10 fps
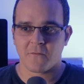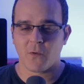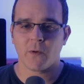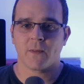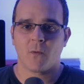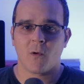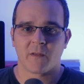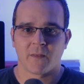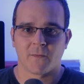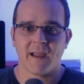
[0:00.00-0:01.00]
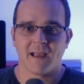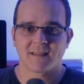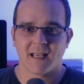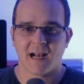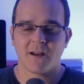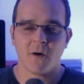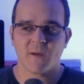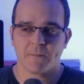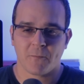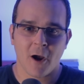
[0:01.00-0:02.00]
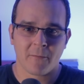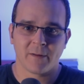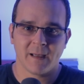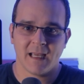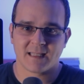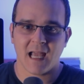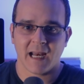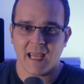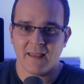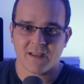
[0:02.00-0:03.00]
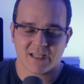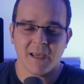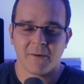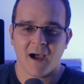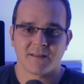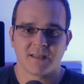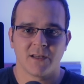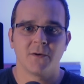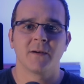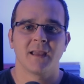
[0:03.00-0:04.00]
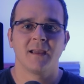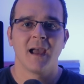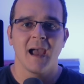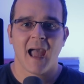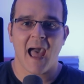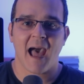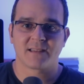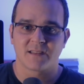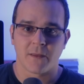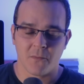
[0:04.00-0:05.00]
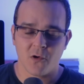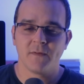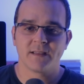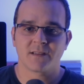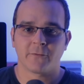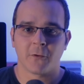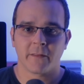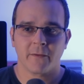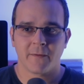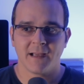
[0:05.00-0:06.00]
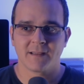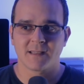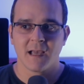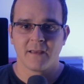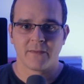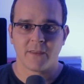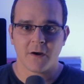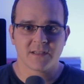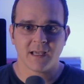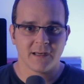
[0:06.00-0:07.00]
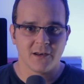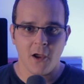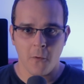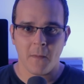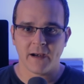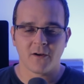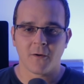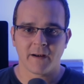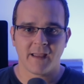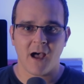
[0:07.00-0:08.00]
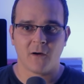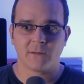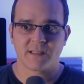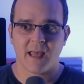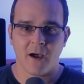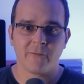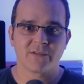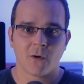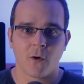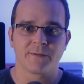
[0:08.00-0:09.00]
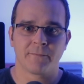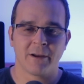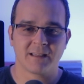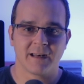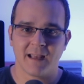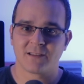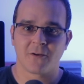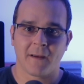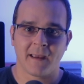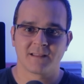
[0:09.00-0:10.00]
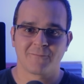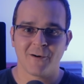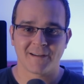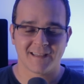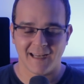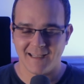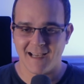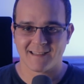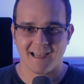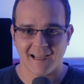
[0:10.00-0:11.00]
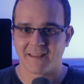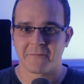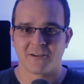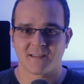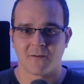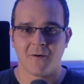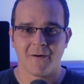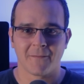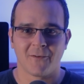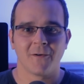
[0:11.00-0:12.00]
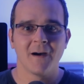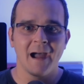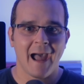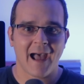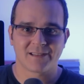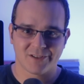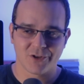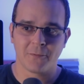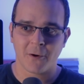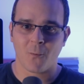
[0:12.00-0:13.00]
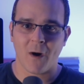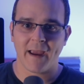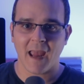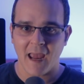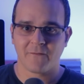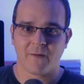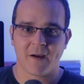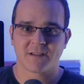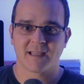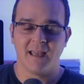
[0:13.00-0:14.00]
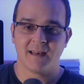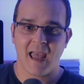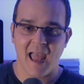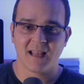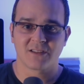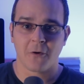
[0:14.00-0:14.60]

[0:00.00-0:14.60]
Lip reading: before The Lord of the Rings, and I know it probably is not in the same continuity as the movies of Lord of the Rings, there's like no minority elves. The elves are all depicted in Tolkien's books. And yes, I got the books on Audible, as super white and fair skinned and